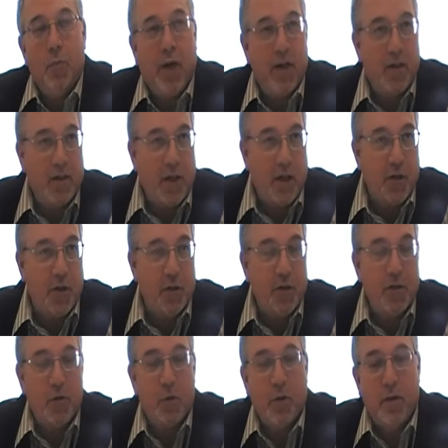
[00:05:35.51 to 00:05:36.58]
in my
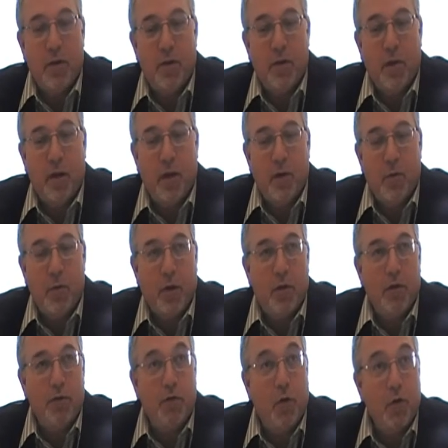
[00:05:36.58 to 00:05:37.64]
discussions with
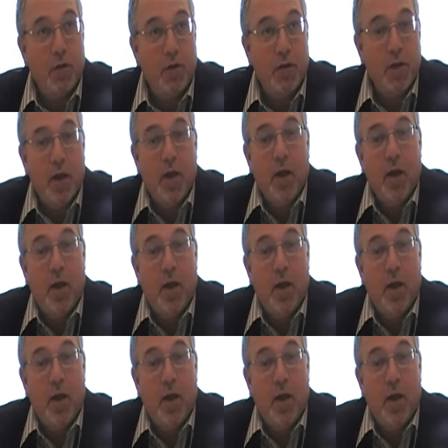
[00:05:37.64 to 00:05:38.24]
other folks,